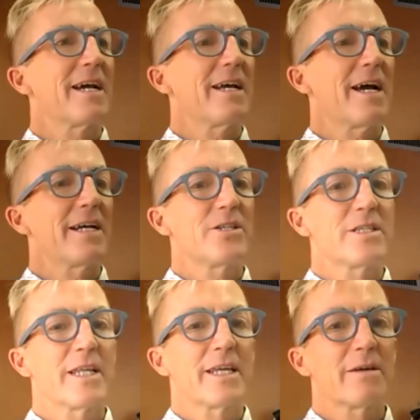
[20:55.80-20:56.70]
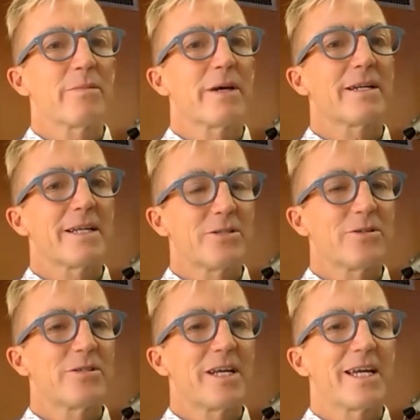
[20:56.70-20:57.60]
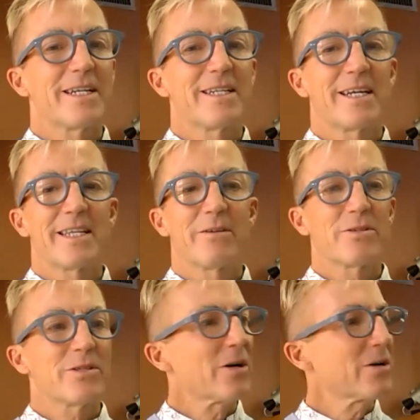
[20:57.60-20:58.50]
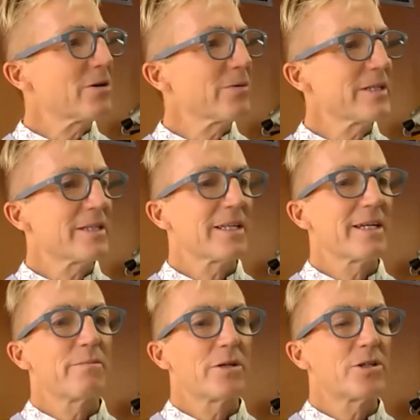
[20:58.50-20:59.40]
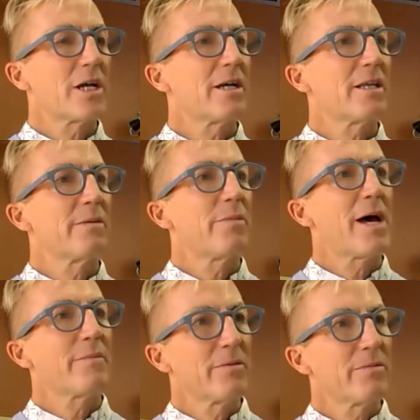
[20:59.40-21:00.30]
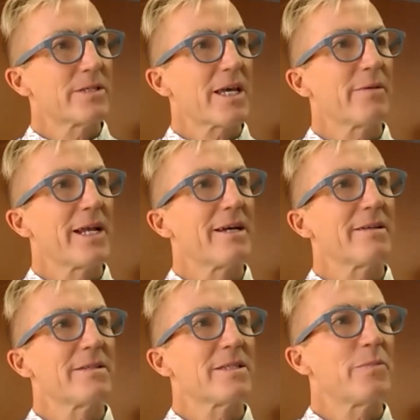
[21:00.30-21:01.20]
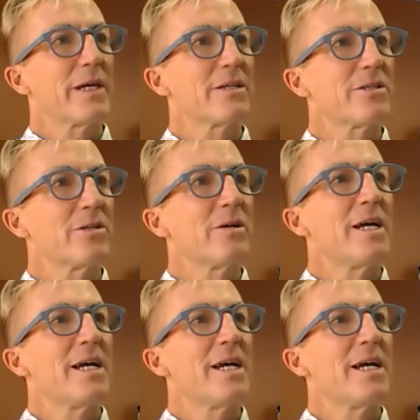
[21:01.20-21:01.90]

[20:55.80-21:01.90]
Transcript: I just think about, as you said, there was an article recently, Michelle Obama was coming out and speaking to